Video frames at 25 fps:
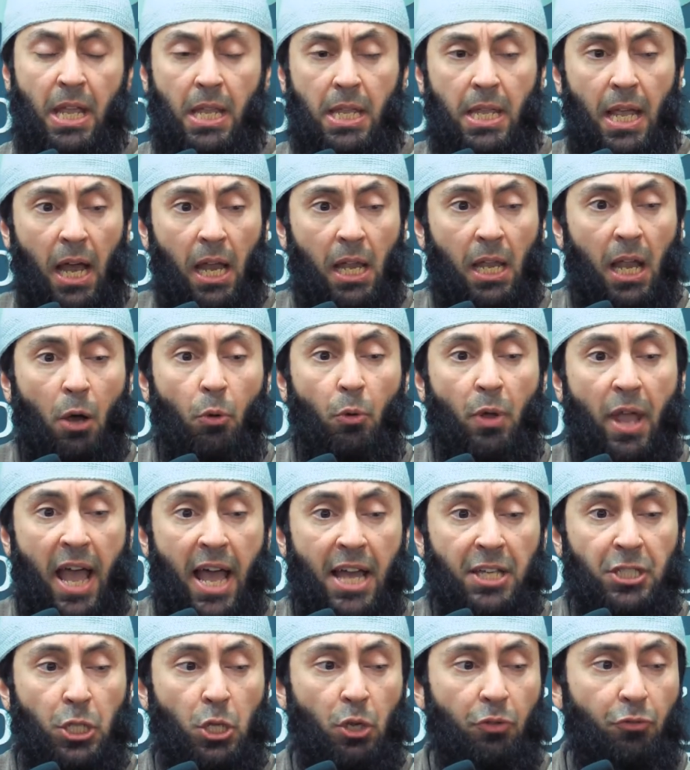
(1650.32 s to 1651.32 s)
Ya Allah, we
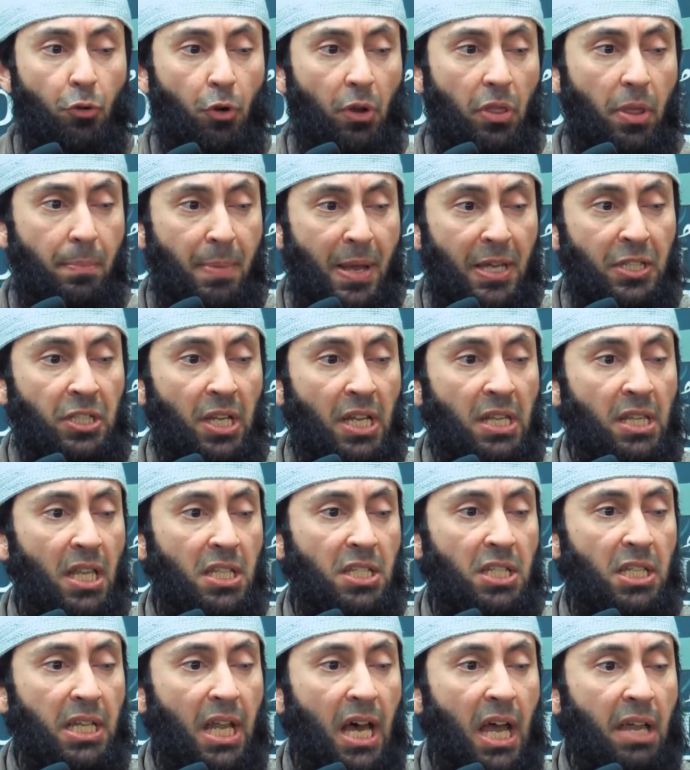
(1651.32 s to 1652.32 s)
ask you for the best in
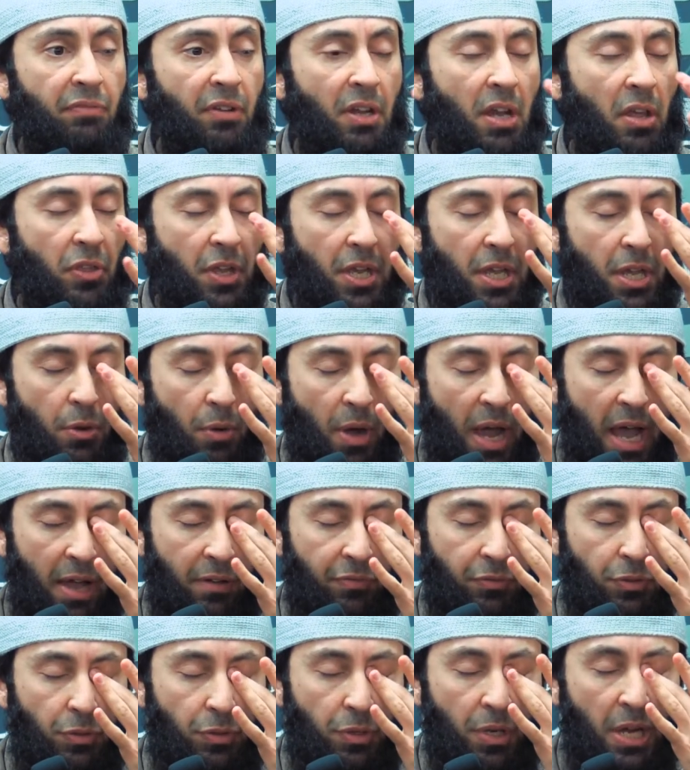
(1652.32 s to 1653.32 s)
this life and in the
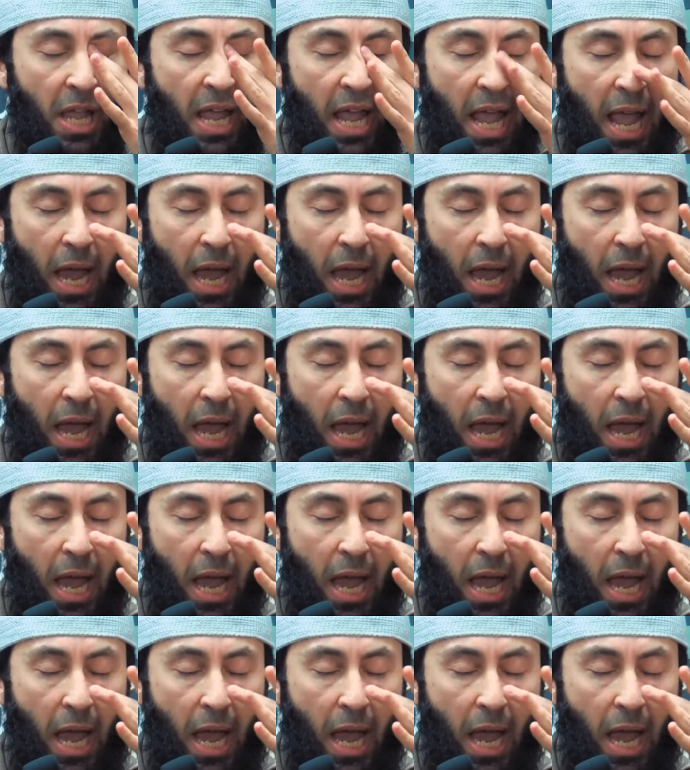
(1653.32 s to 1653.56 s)
hereafter.